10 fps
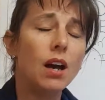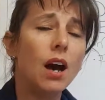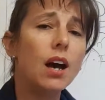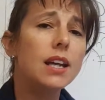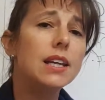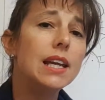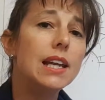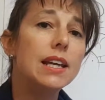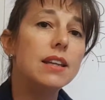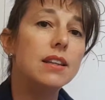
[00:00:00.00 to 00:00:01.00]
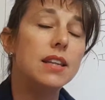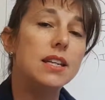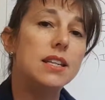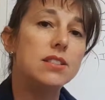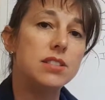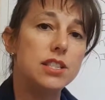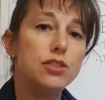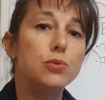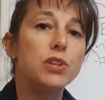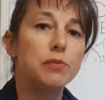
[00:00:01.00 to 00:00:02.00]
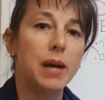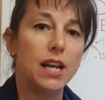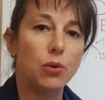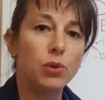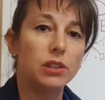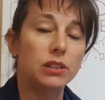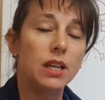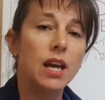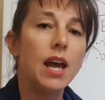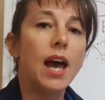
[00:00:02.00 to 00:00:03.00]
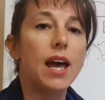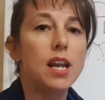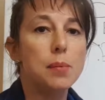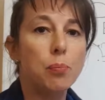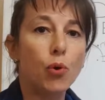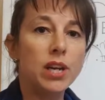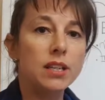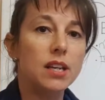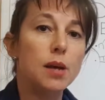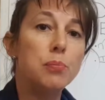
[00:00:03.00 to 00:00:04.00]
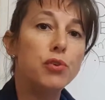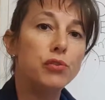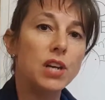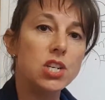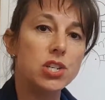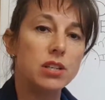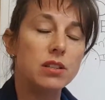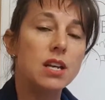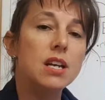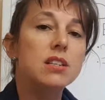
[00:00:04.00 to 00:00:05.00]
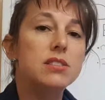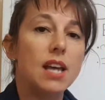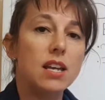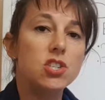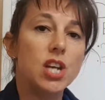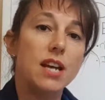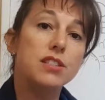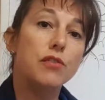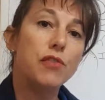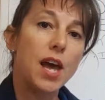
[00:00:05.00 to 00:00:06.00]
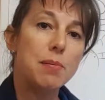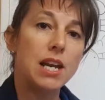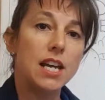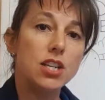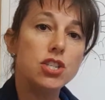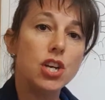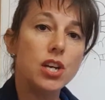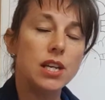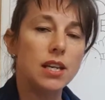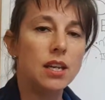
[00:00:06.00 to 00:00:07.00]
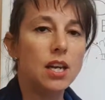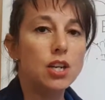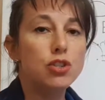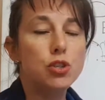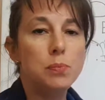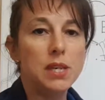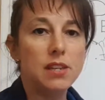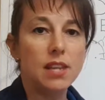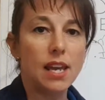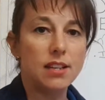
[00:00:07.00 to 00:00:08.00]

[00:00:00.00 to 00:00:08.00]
Ideally, the deceased would have made a will and appointed a professional such as a family attorney to be the